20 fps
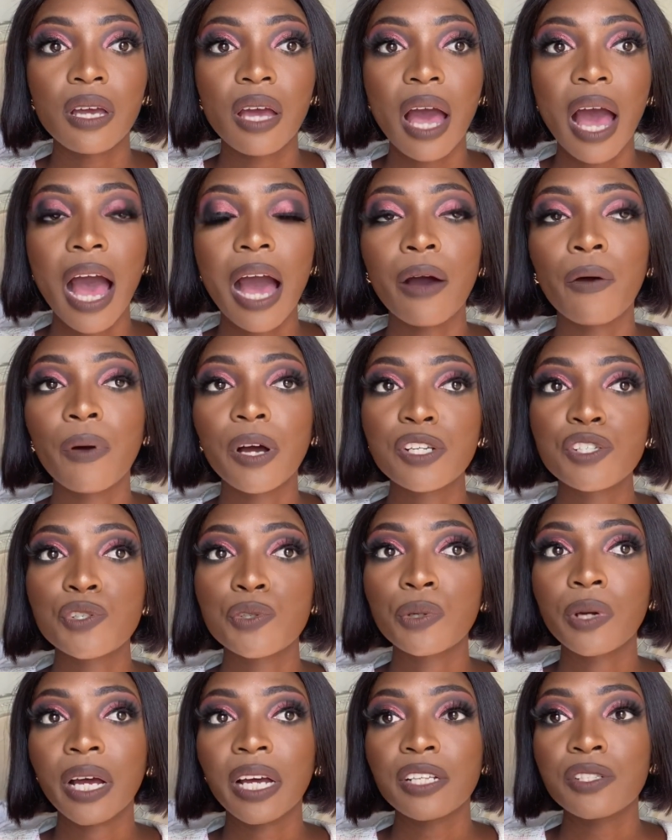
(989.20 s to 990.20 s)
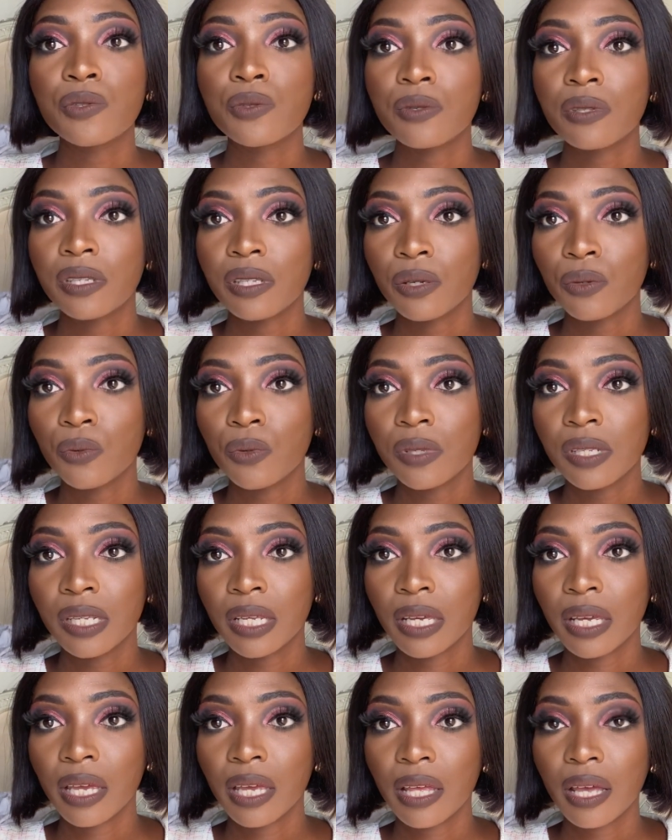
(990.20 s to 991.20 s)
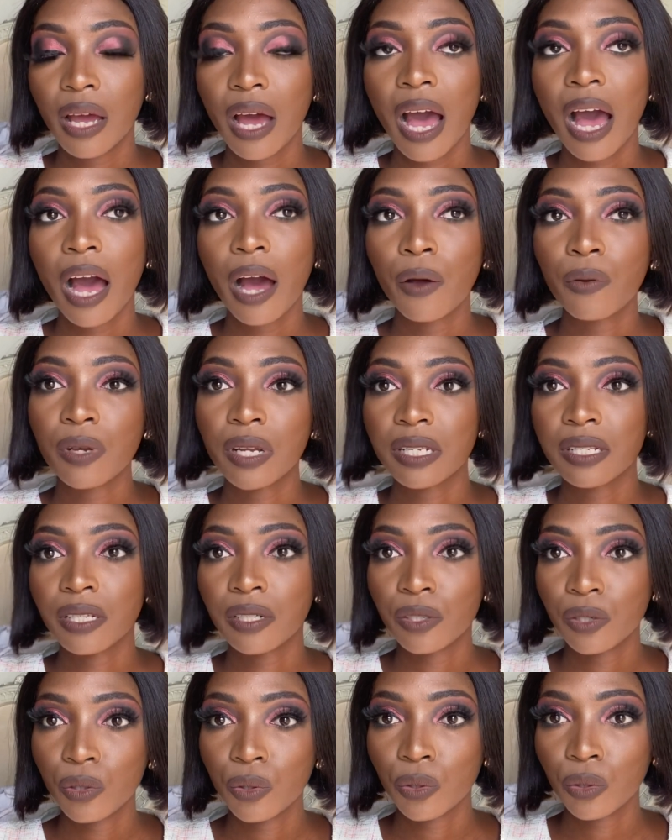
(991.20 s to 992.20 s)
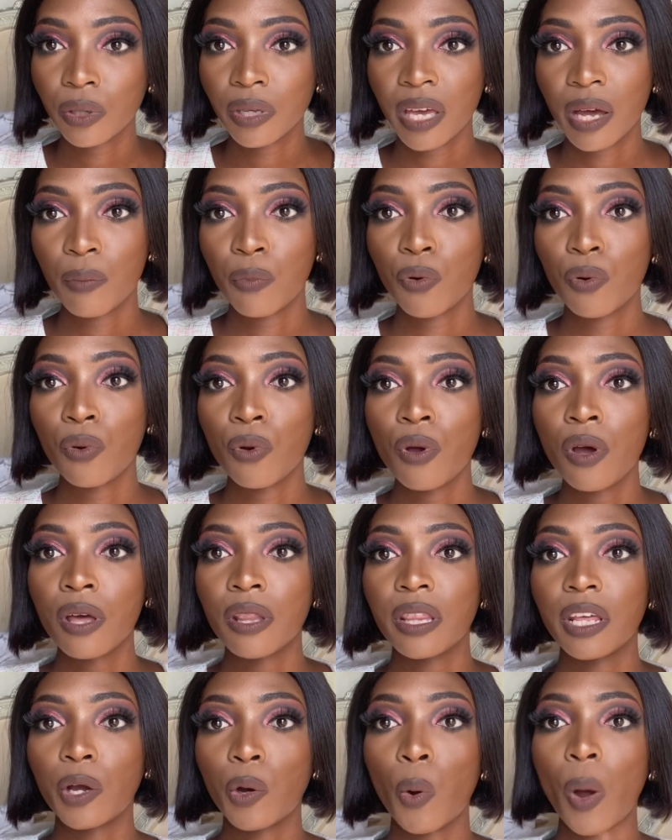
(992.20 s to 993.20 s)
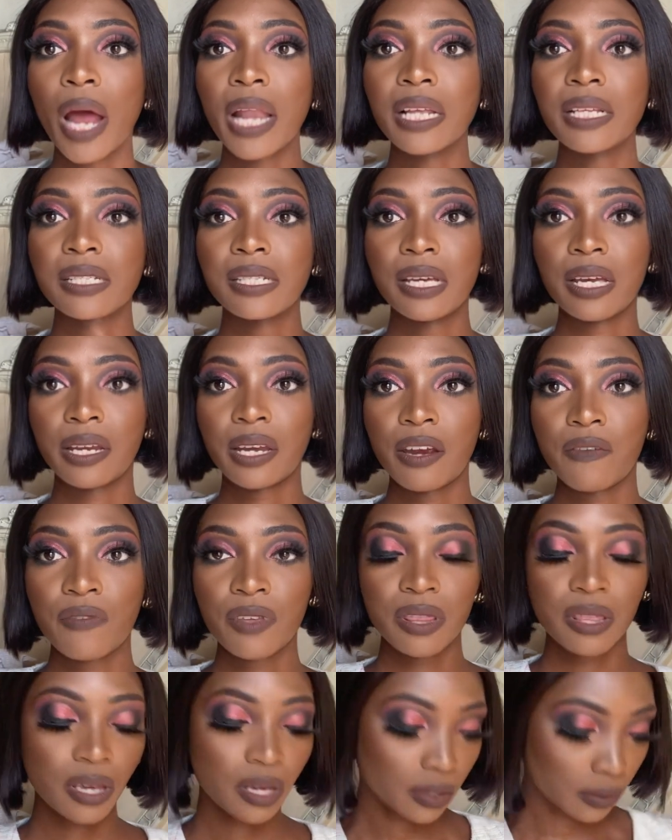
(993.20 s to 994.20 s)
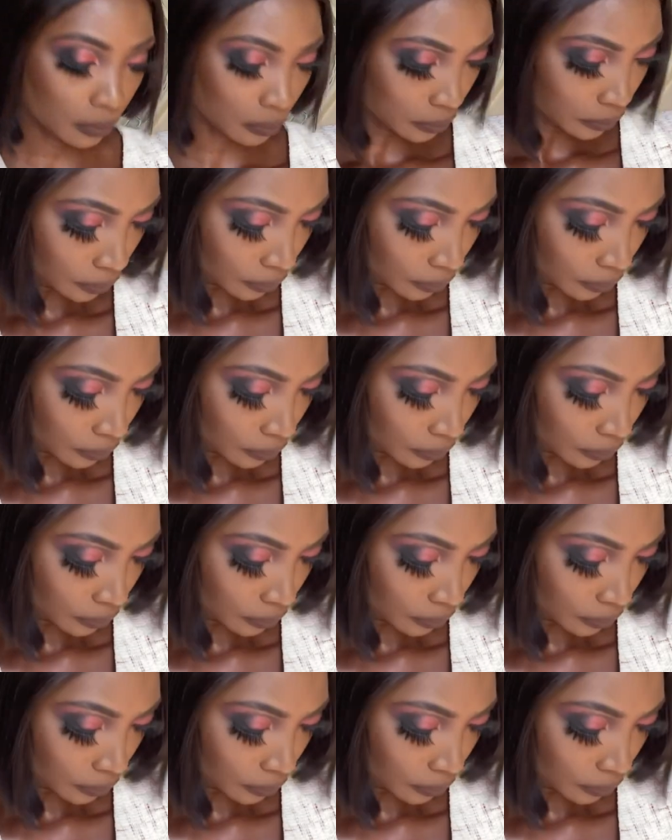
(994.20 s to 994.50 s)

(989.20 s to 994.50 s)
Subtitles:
I want you guys to see how does it look, the quality and everything.